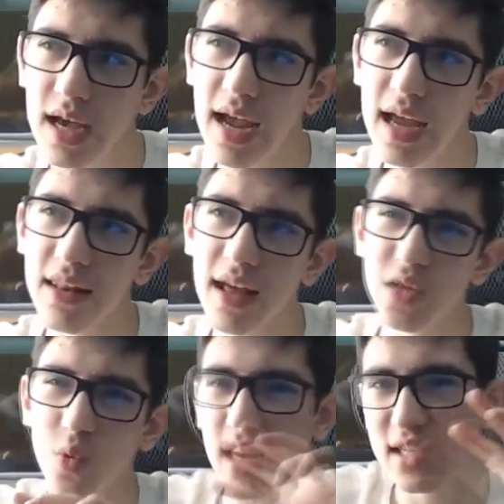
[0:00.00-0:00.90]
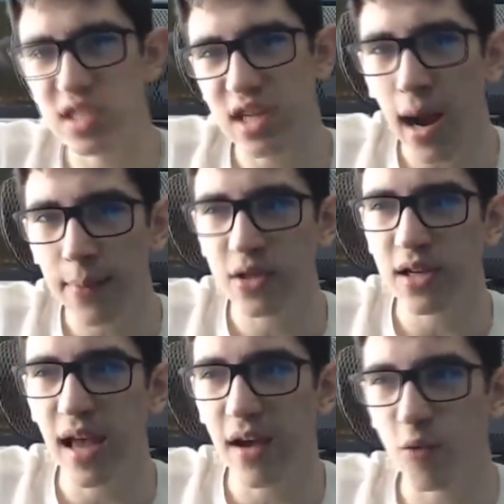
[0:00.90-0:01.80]
and that's when I stopped
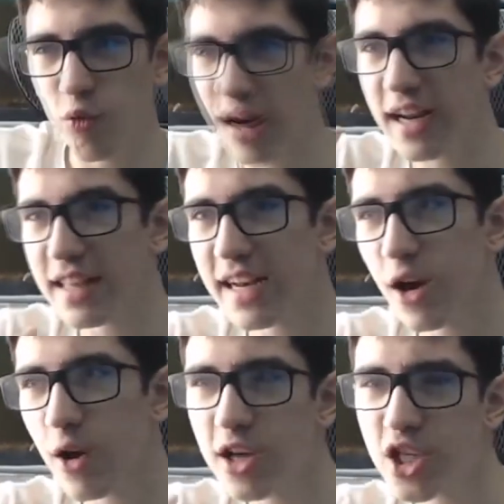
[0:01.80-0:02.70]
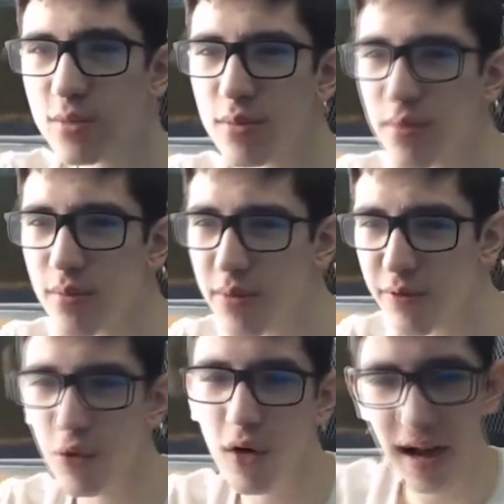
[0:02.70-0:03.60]
writing the narration
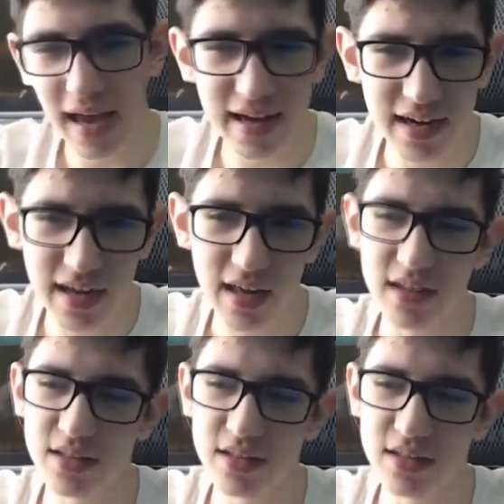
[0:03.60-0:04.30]
before I edited it.